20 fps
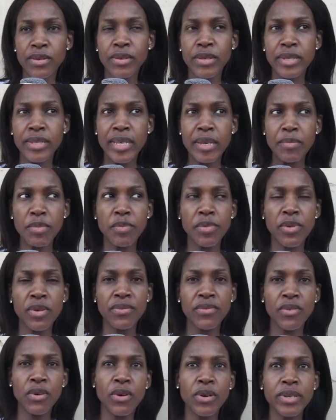Good day, people
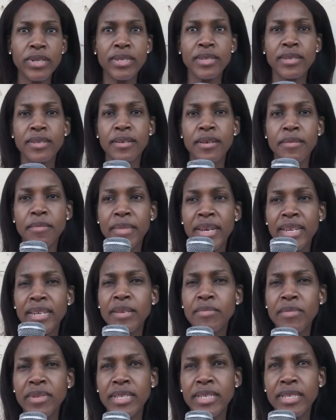of God. My
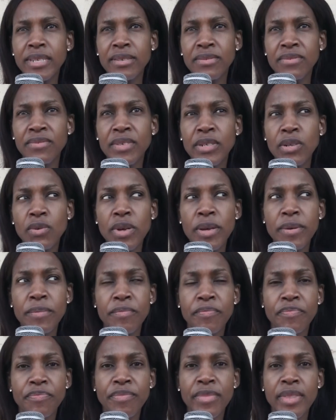name is Refilwe.
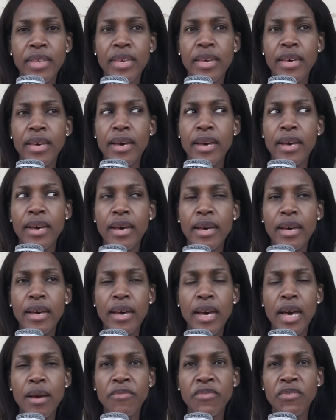
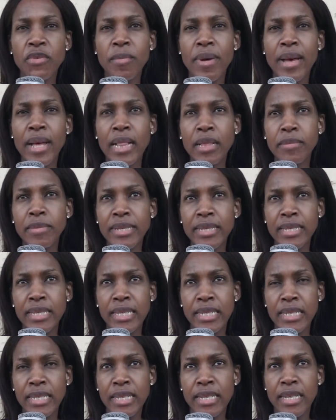Uh, I'm from
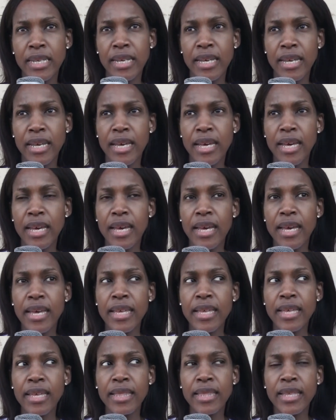Alberton.
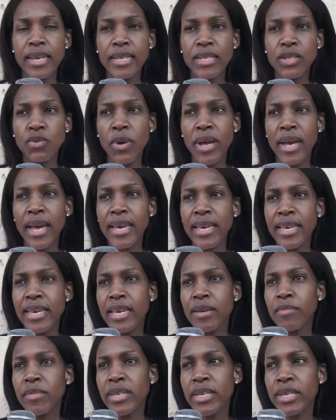The reason why I
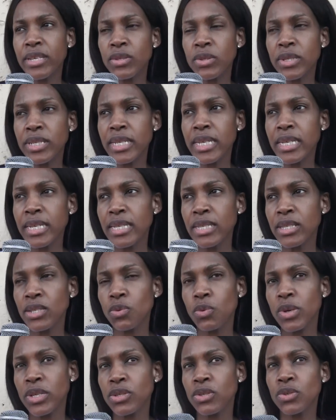came here to
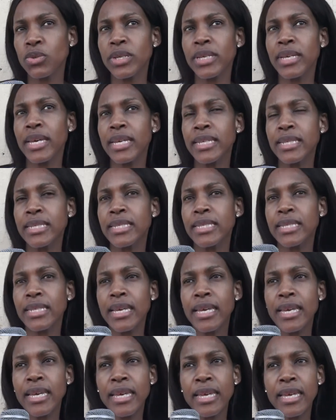Charis was to get
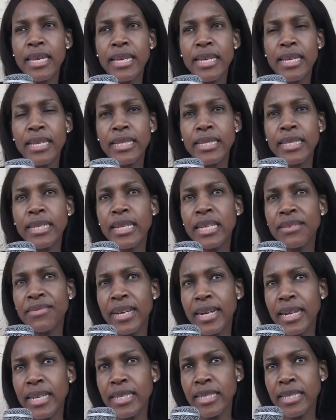a
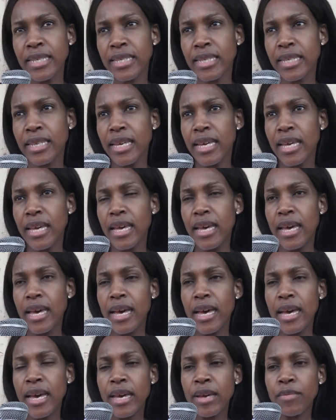deliverance.
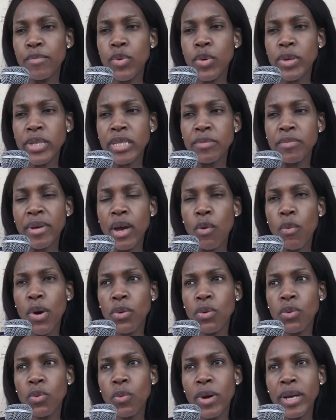I booked my
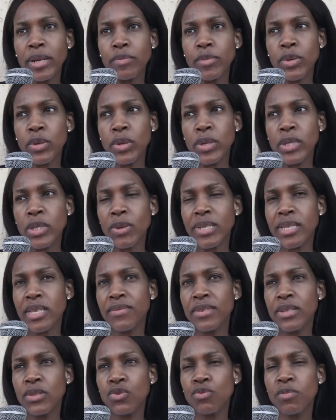one on one because I was
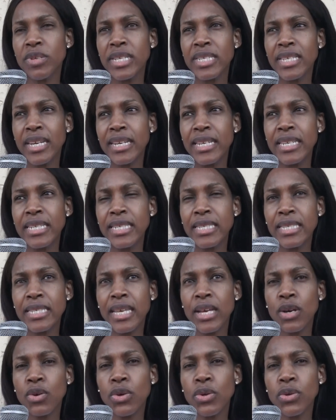having too many challenges.
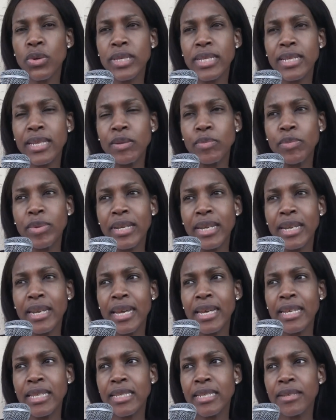I could not sleep at
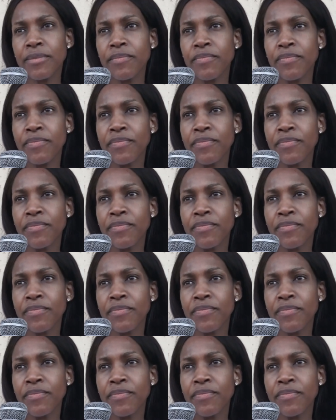night.